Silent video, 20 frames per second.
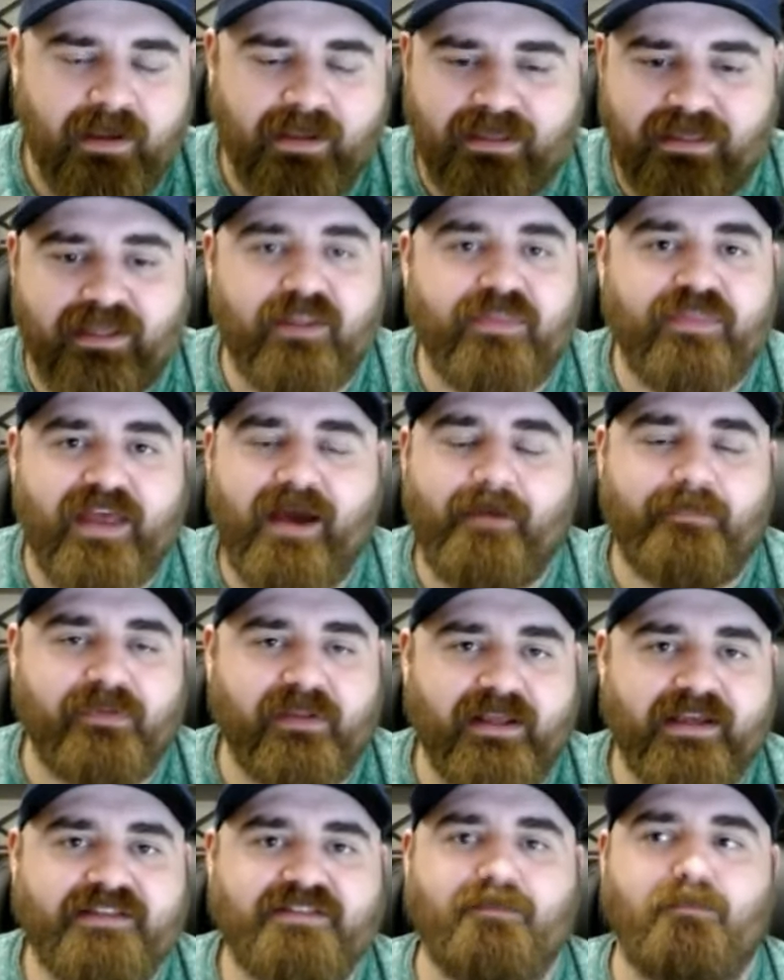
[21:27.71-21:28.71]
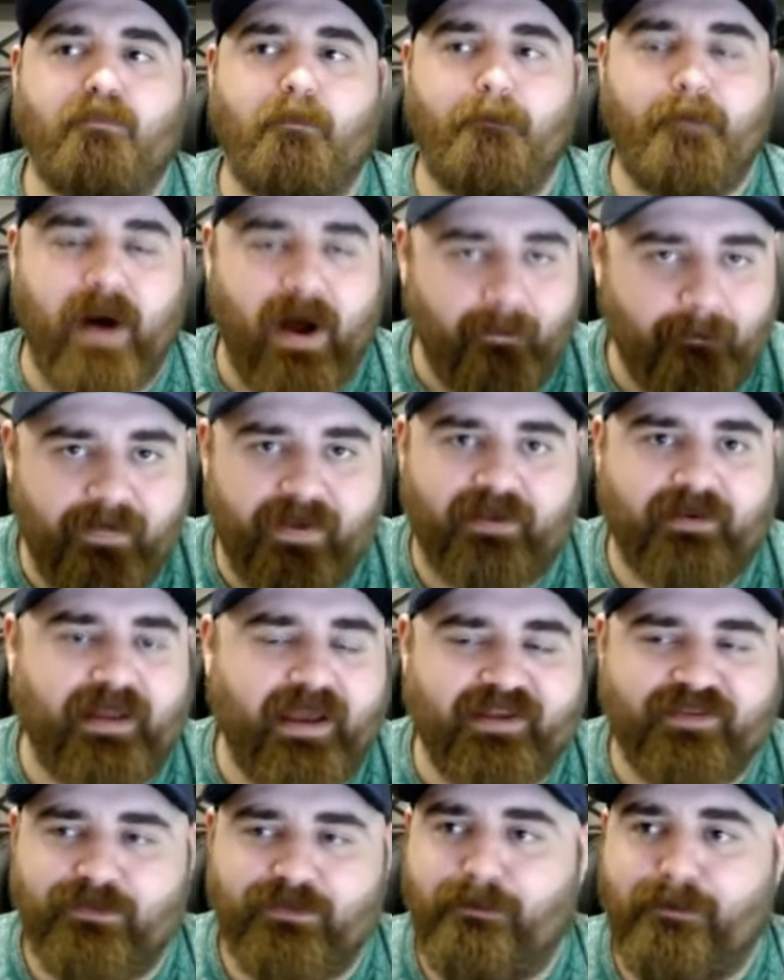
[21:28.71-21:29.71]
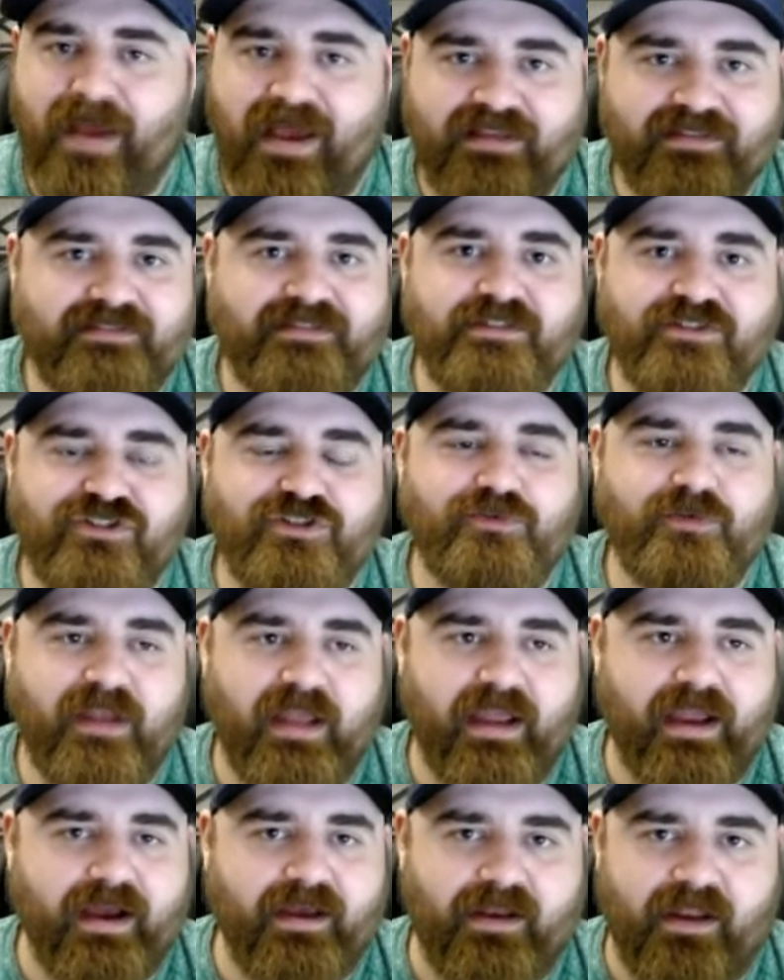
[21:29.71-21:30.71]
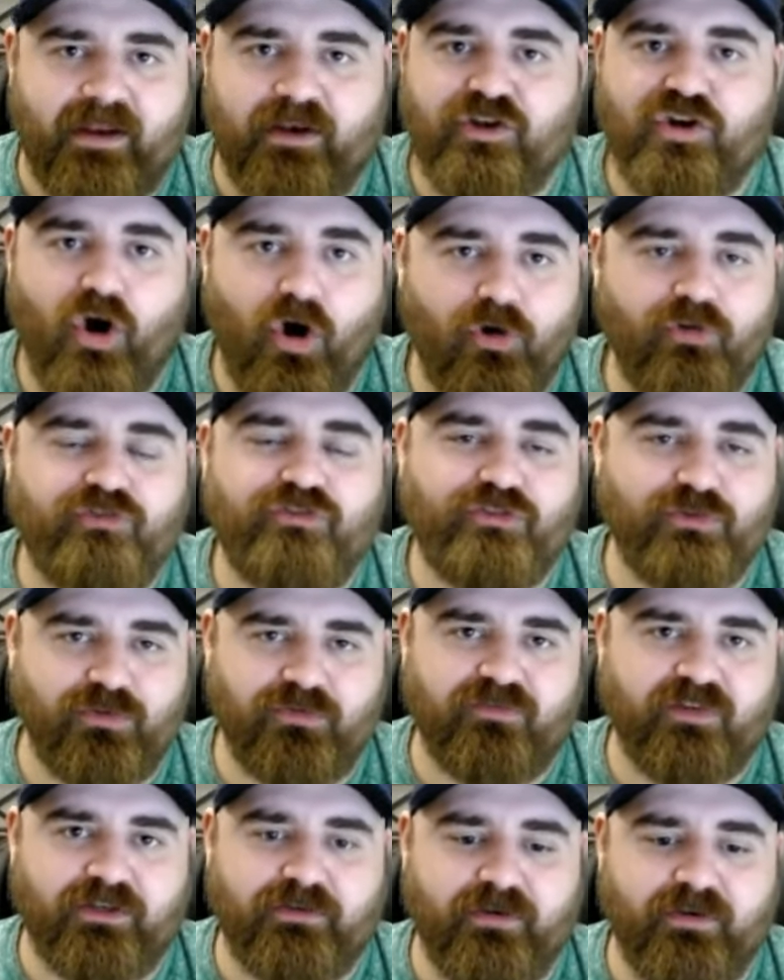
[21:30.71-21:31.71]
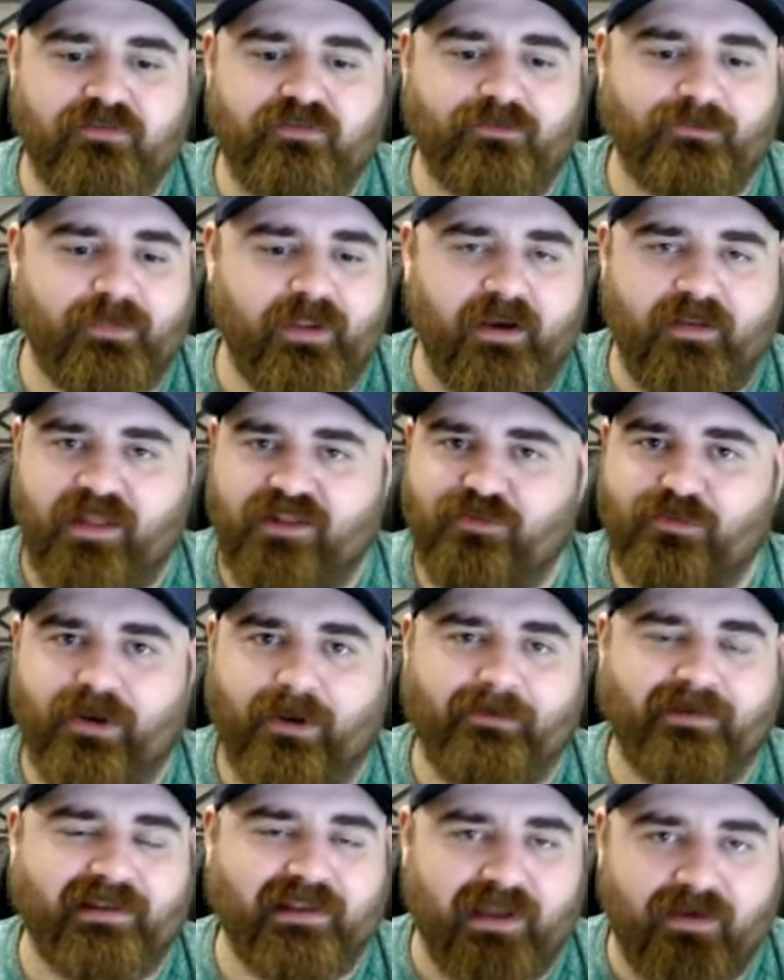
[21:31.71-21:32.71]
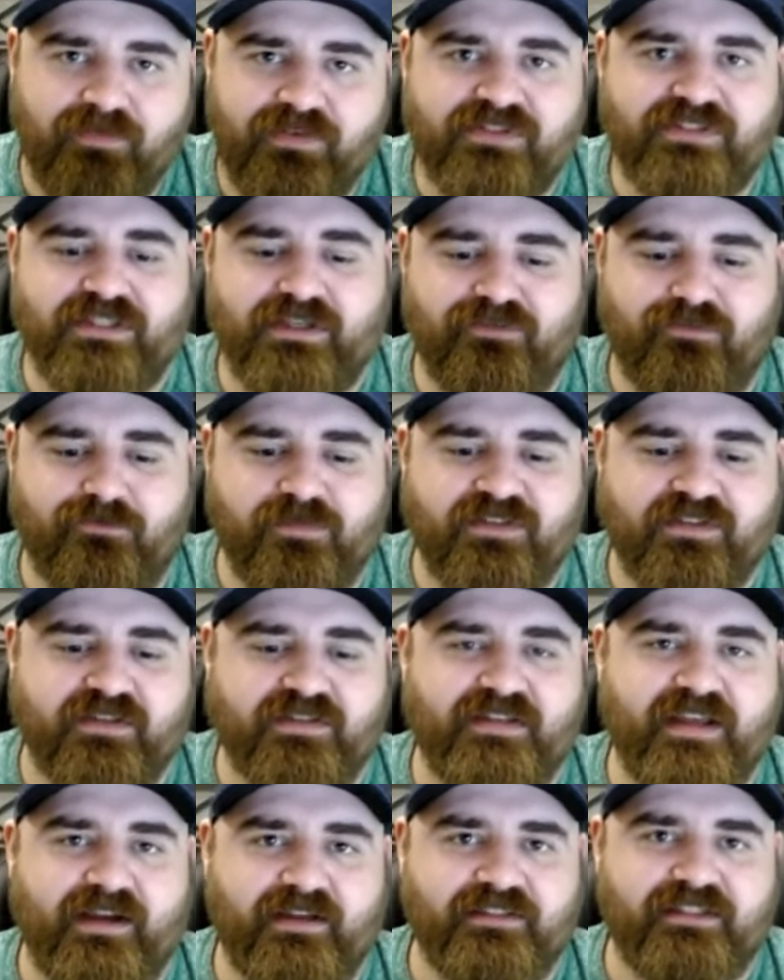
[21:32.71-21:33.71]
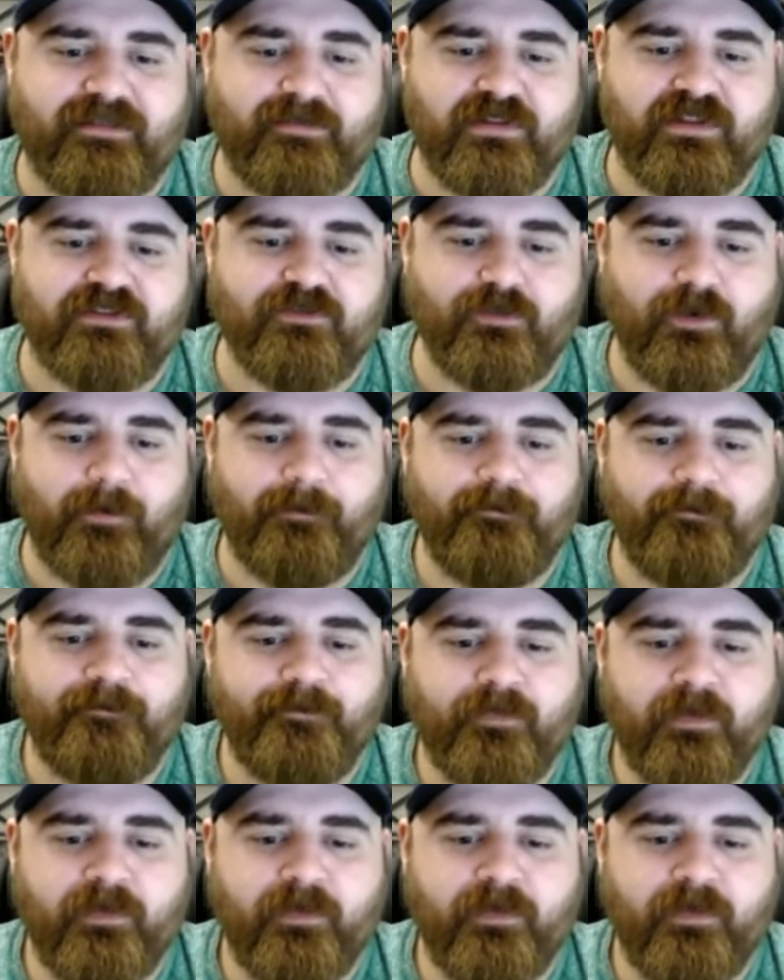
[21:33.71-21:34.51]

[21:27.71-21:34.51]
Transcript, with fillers: Get that place bumping as best as you can and coast to a victory from there. That's what I would love to see from this Gonzaga team in this one.